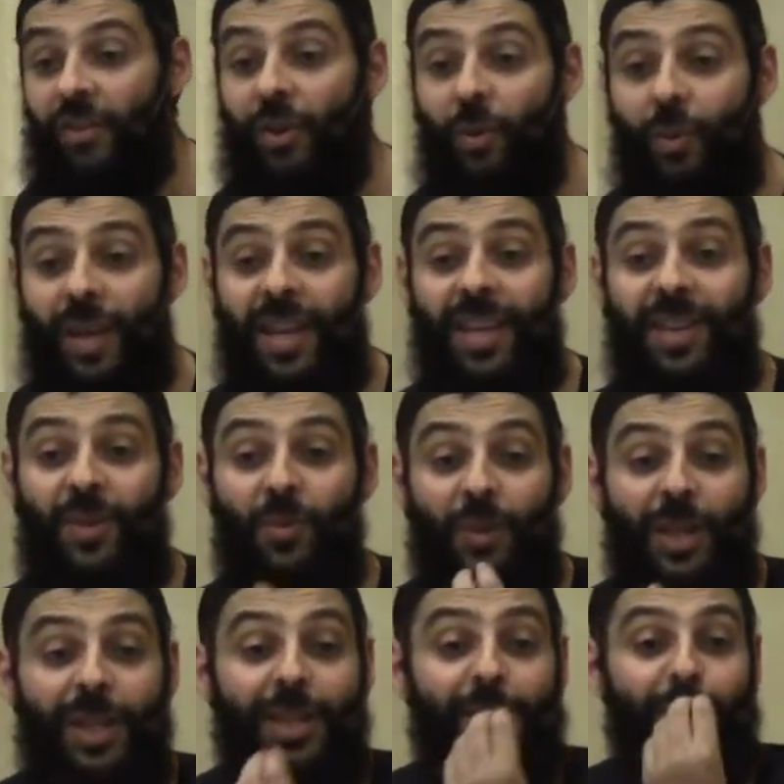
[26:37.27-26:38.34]
The way
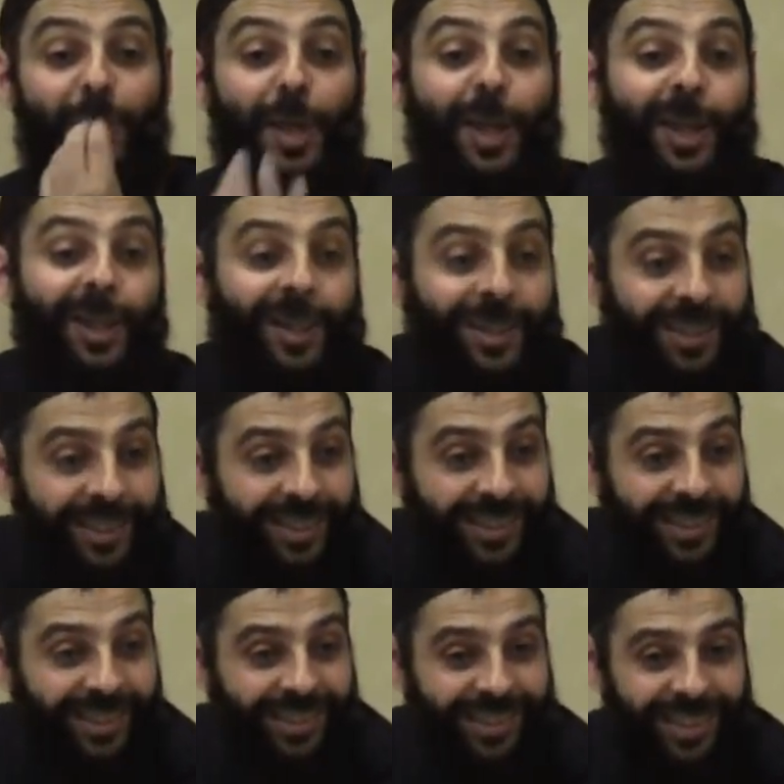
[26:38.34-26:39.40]
we speak,
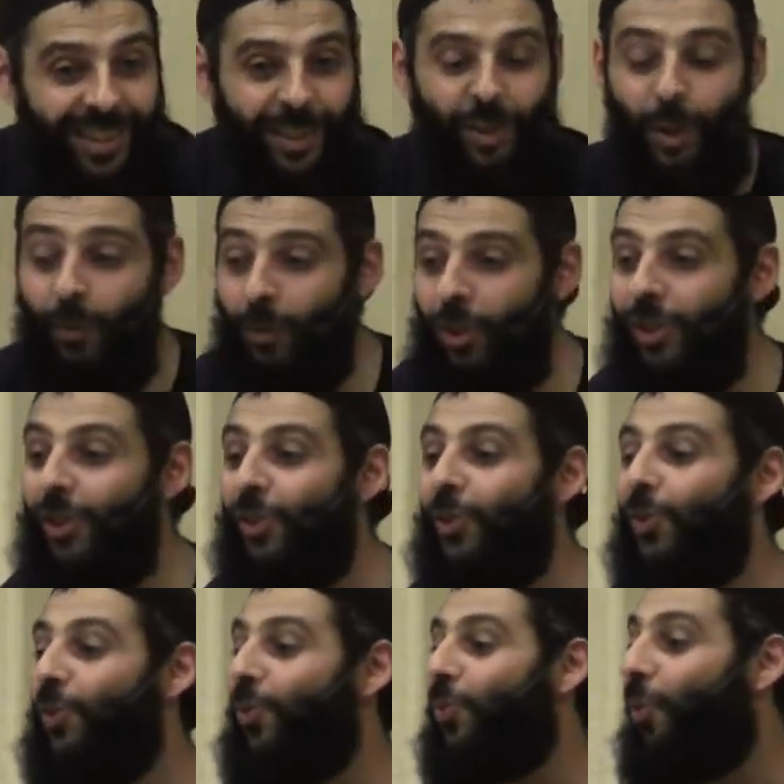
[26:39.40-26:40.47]

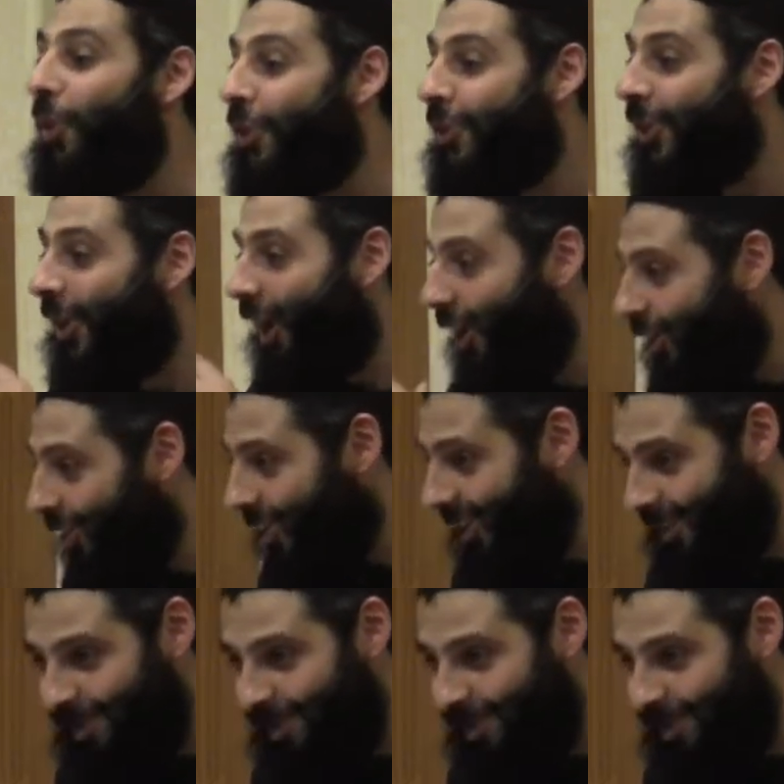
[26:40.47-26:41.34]
Egyptians worse than others,